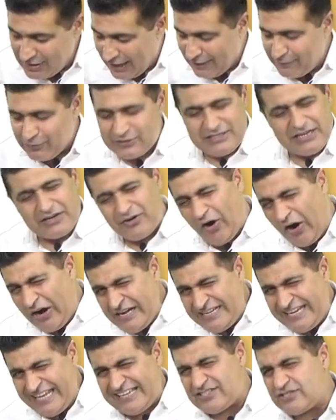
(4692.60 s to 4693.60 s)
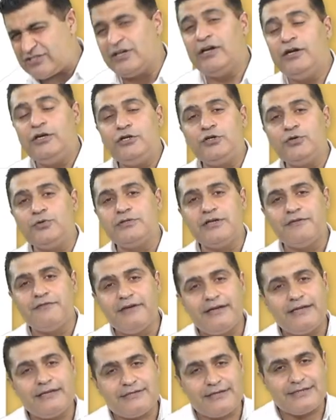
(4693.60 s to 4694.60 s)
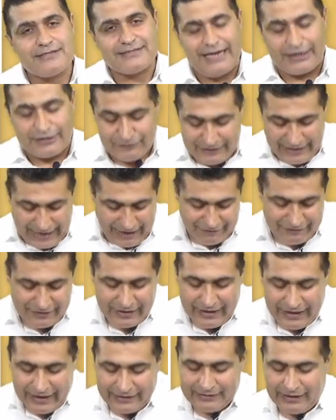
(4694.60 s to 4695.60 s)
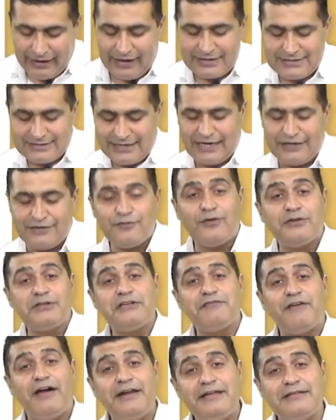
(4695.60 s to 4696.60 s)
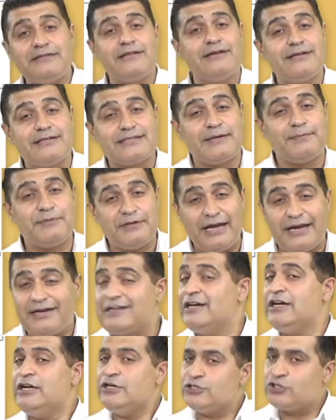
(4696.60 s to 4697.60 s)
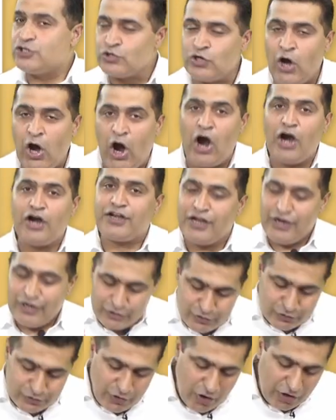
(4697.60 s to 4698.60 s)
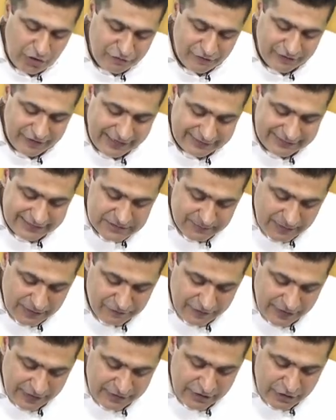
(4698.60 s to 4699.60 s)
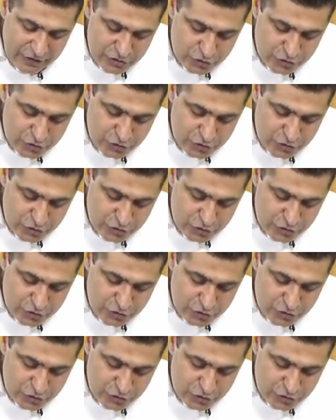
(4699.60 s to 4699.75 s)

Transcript: I would say, context to the various risks that we have, and R stands for defining the risk appetite. Do not forget this, my friend.